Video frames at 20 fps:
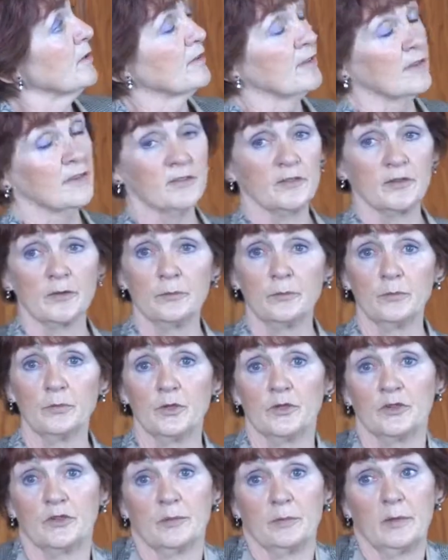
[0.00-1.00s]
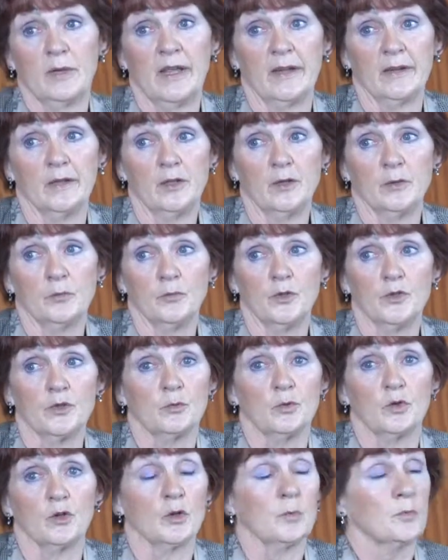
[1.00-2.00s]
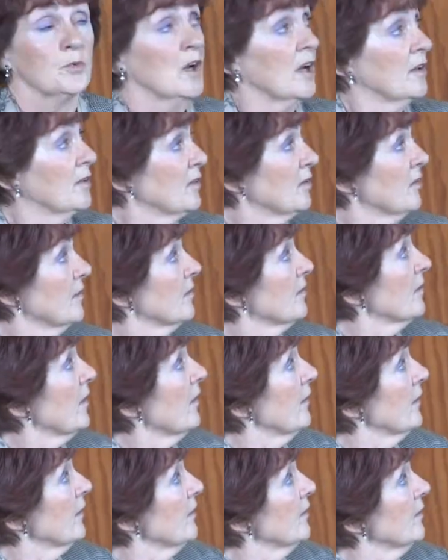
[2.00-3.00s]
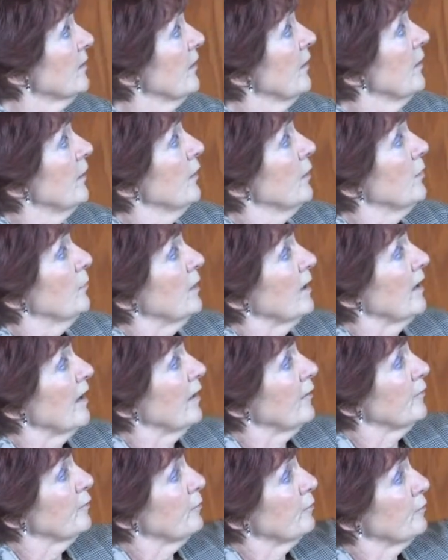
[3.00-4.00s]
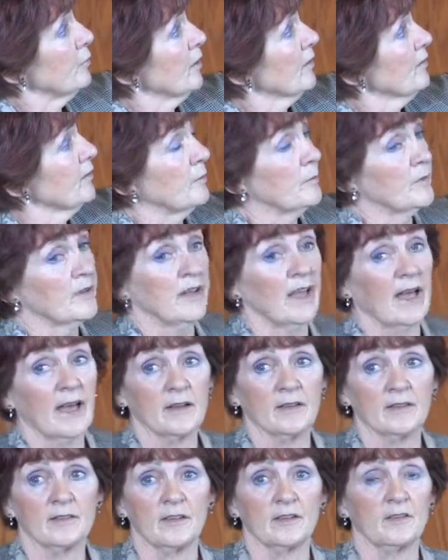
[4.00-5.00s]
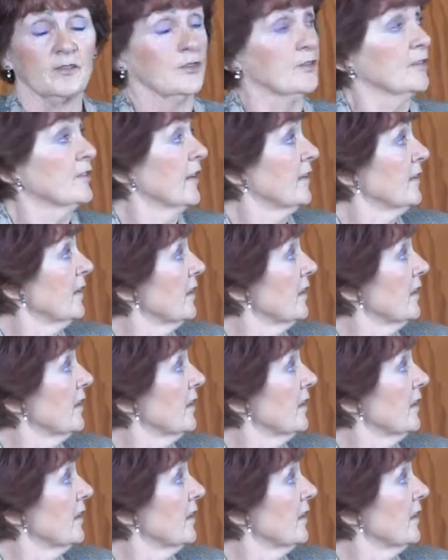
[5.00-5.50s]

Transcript: system, which is Millennium. We do all our processes on it. We have proximity access just to get